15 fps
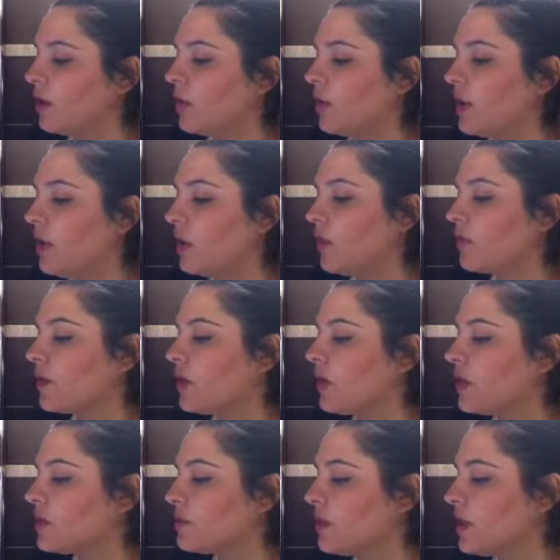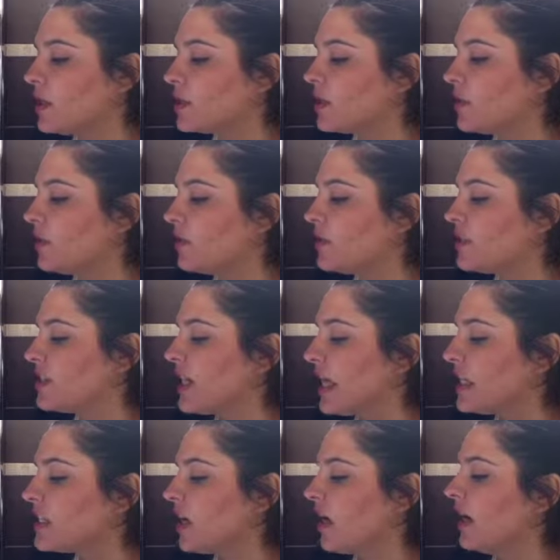Think of the last person who
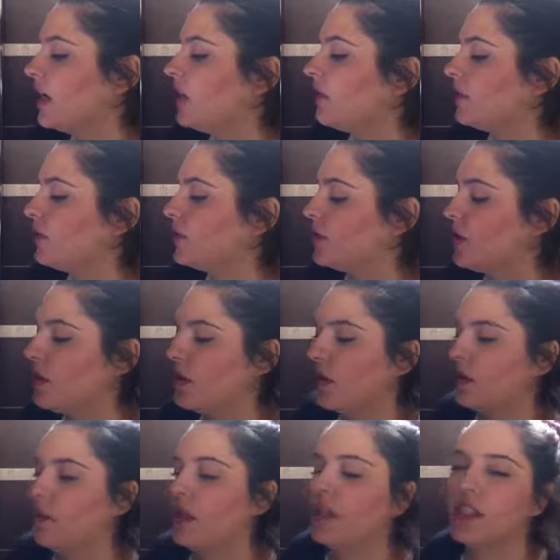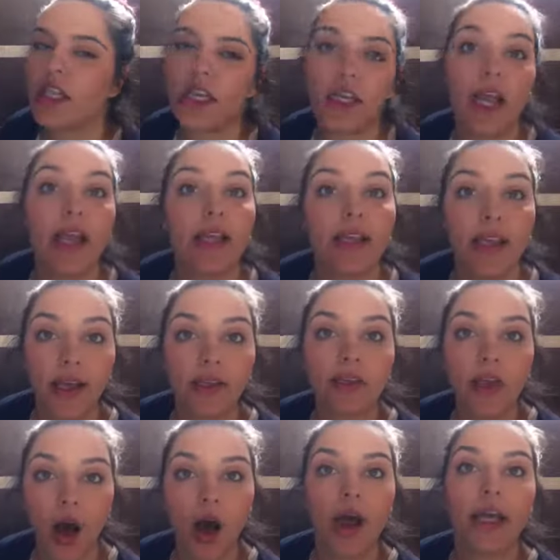said I love you. Do you think they meant it?
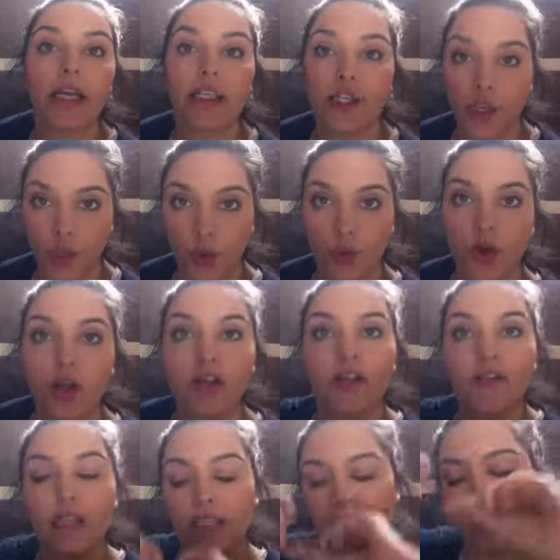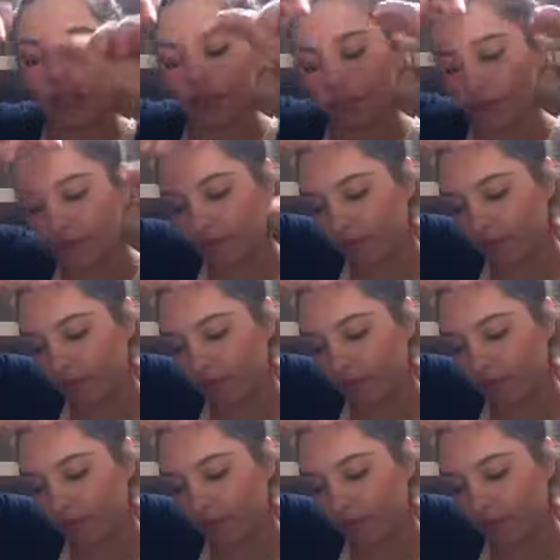Yes, I do. That's it.